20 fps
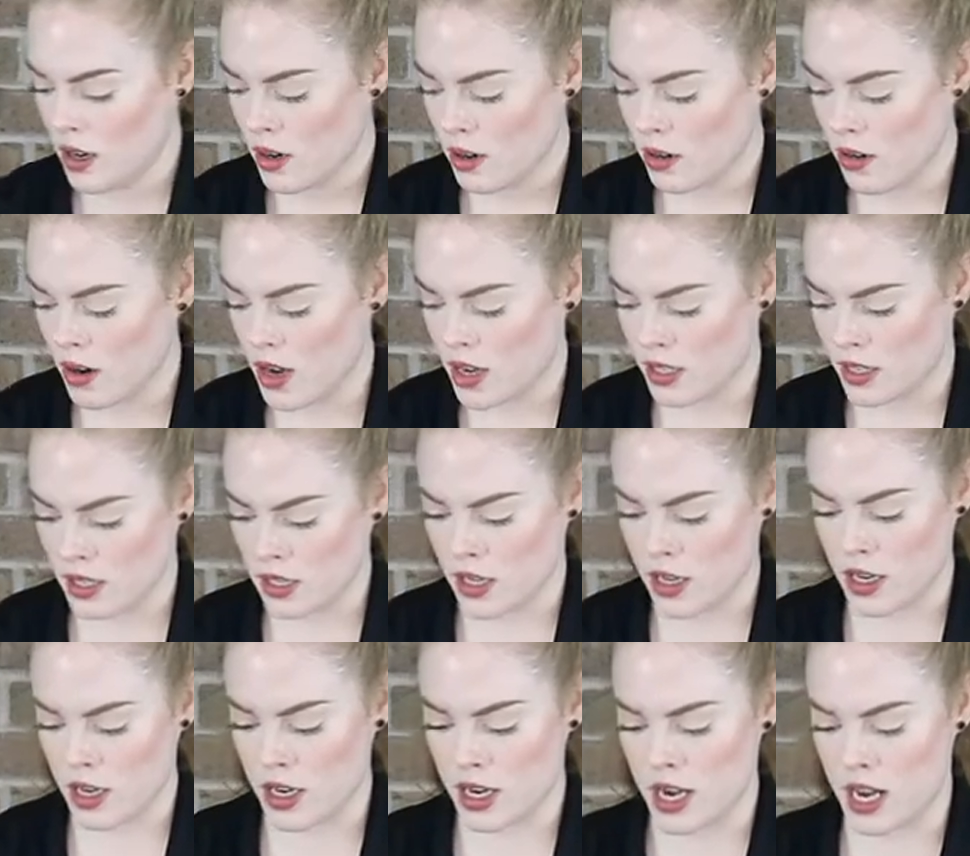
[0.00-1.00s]
We're also
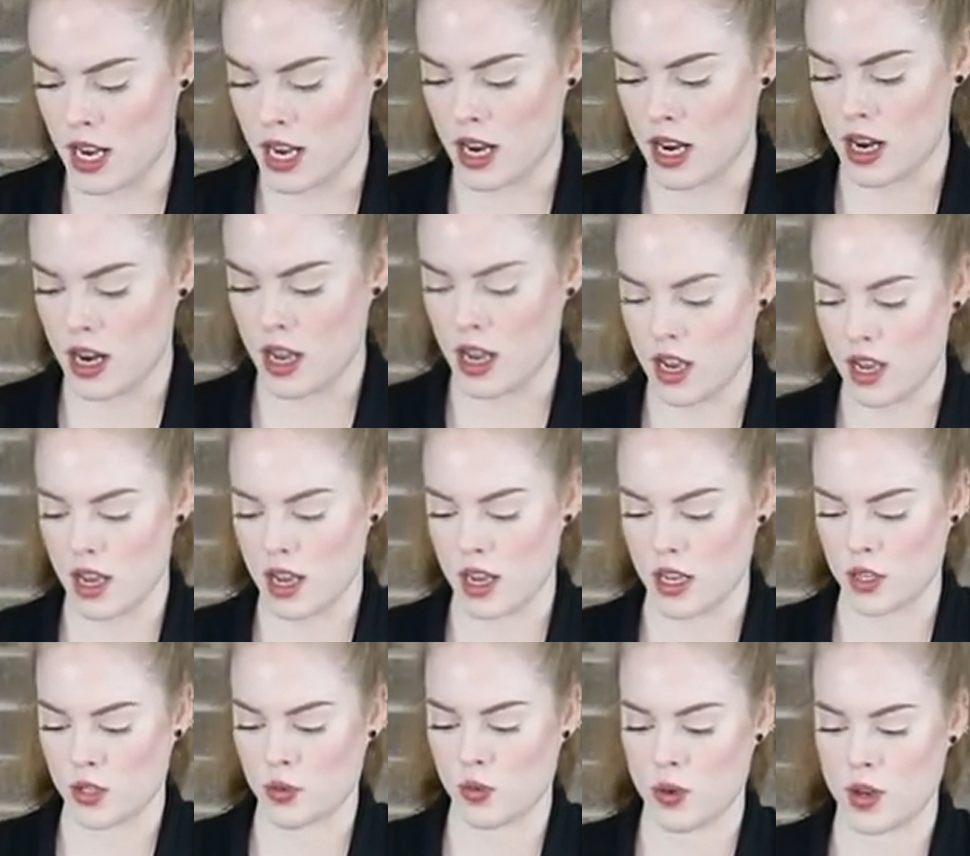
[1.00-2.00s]
going to need
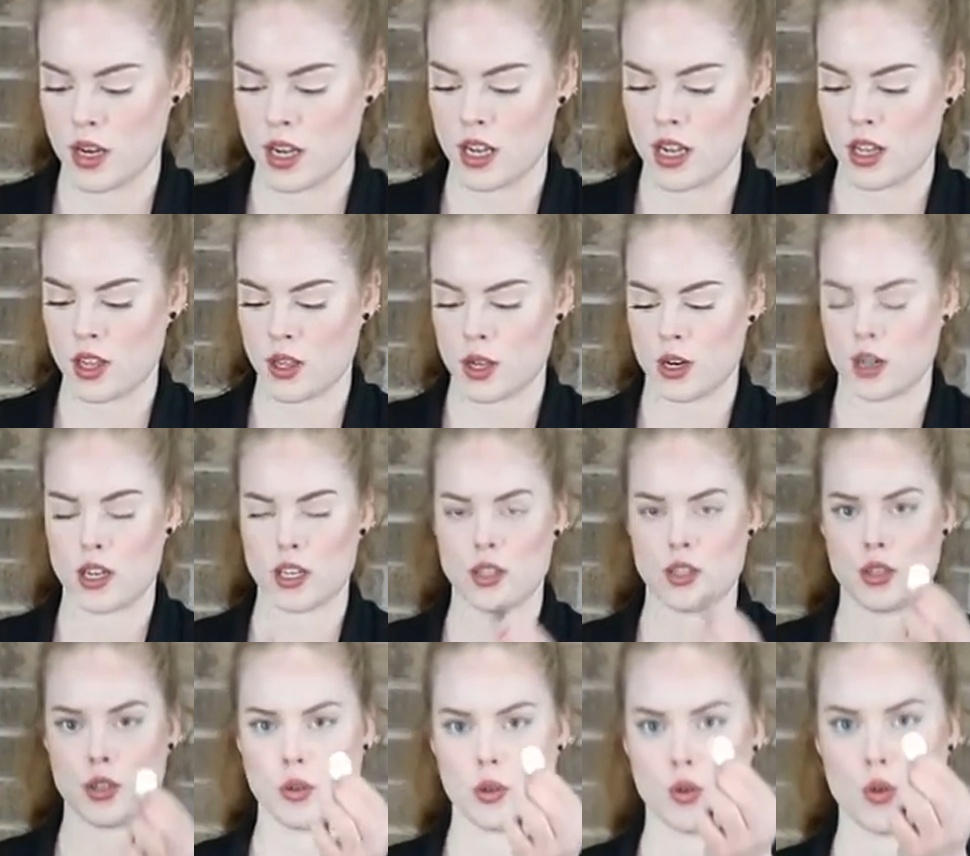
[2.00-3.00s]
a
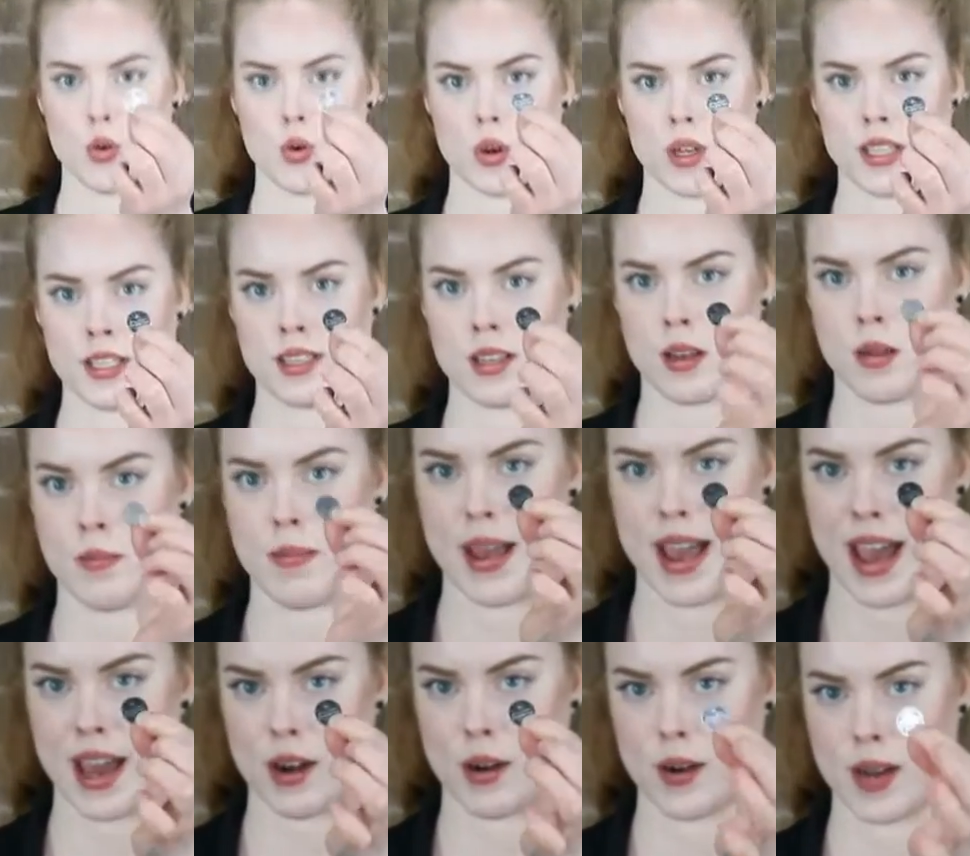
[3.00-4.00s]
2032 coin cell
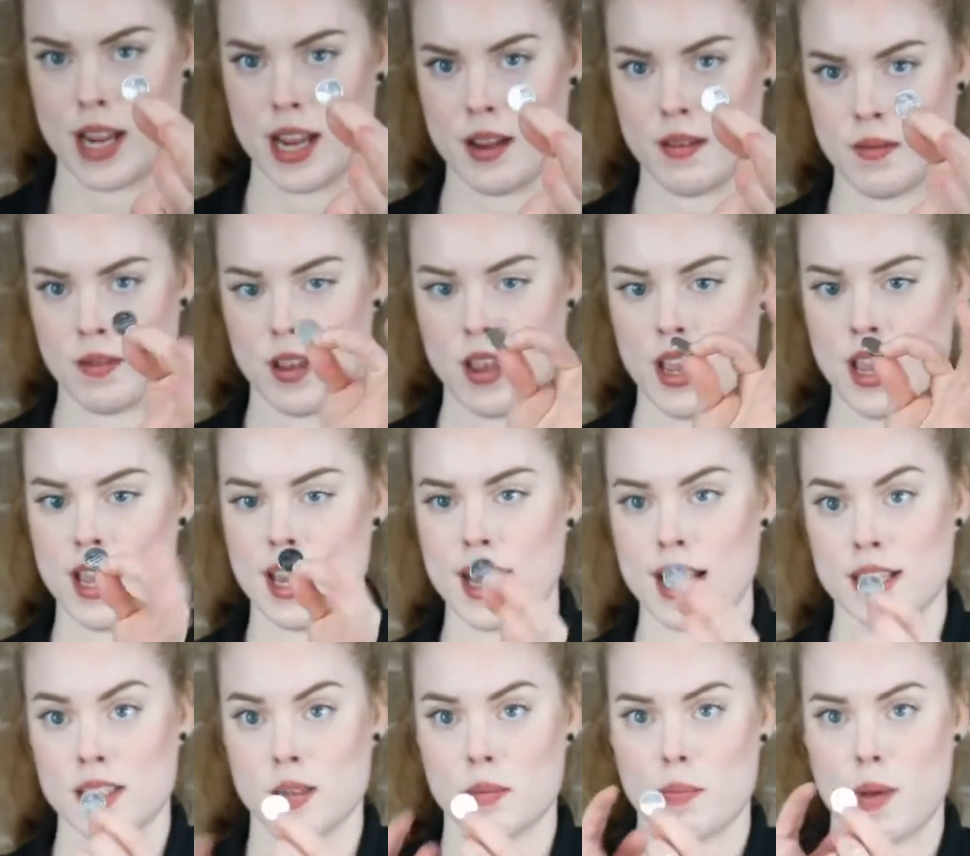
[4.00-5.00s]
battery. It
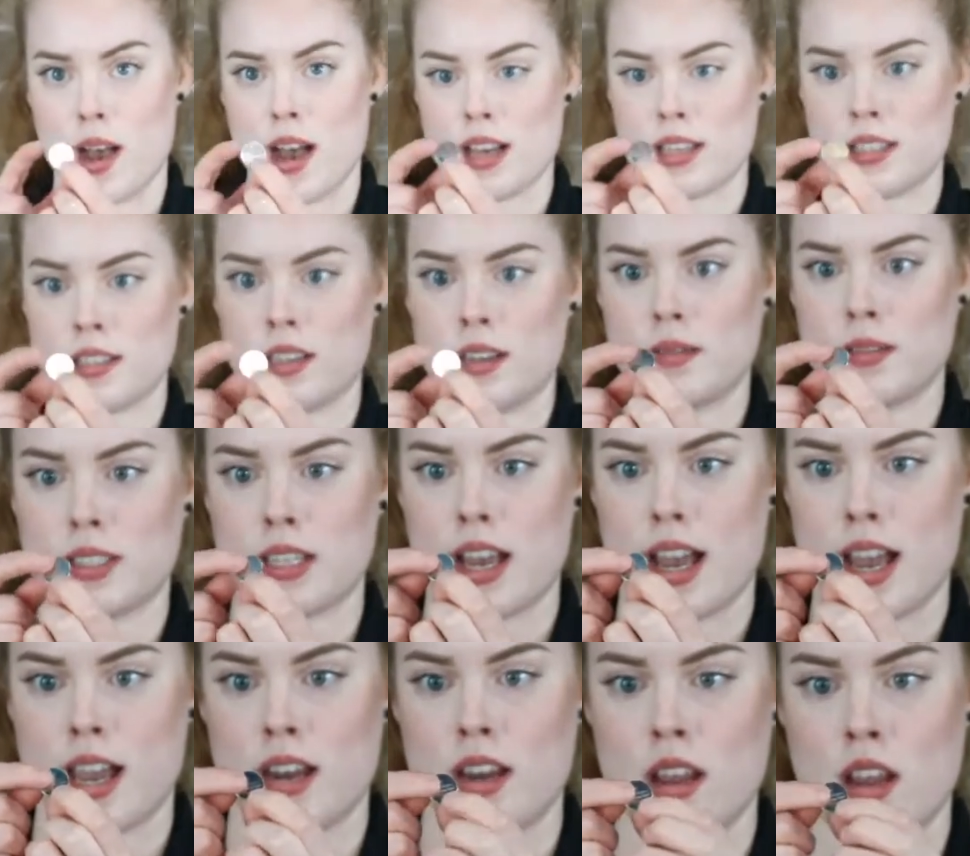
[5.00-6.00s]
has a positive
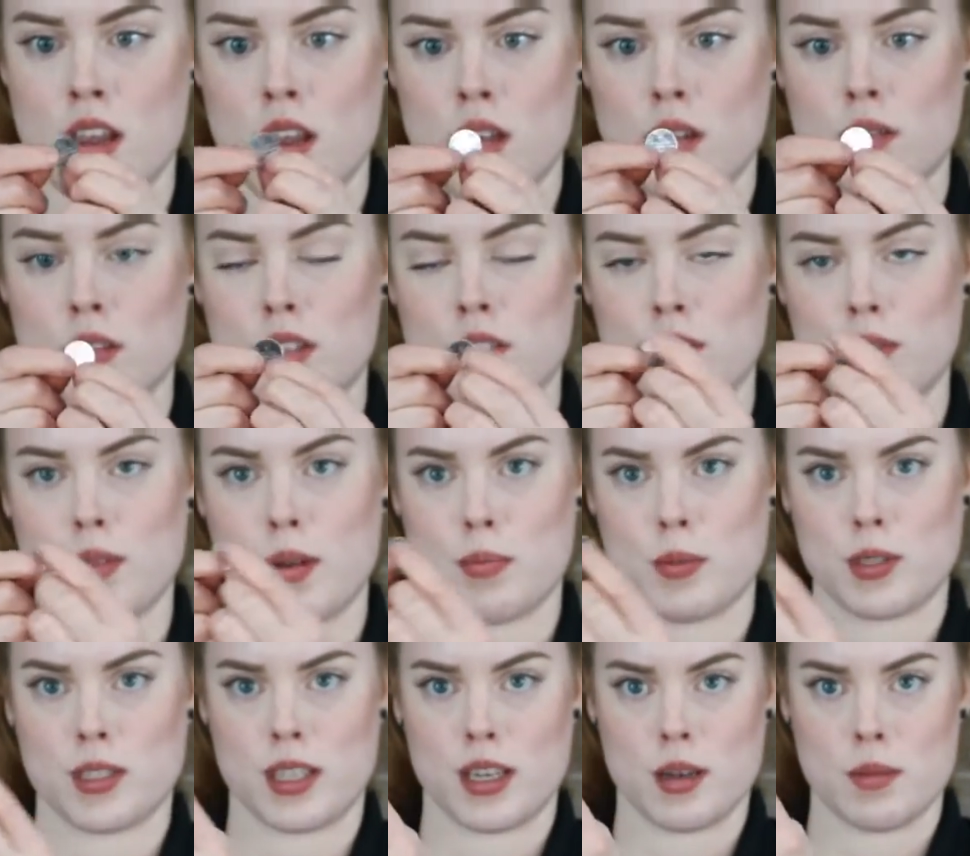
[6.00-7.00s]
side, which is
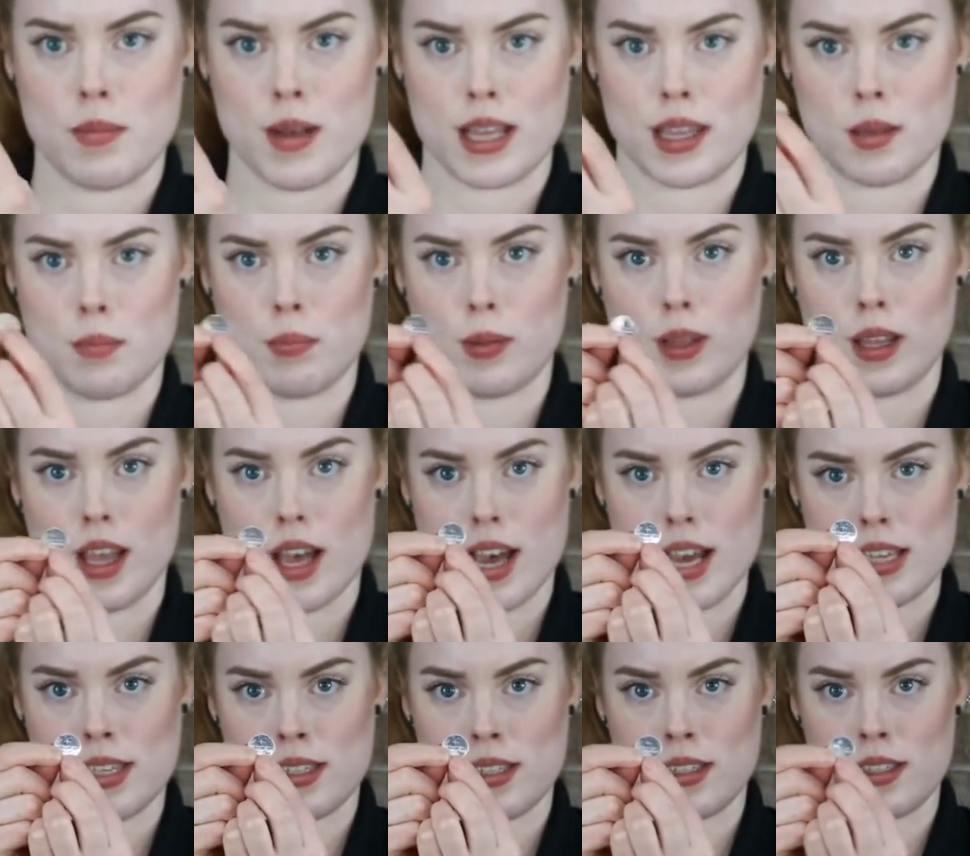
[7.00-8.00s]
represented by the plus,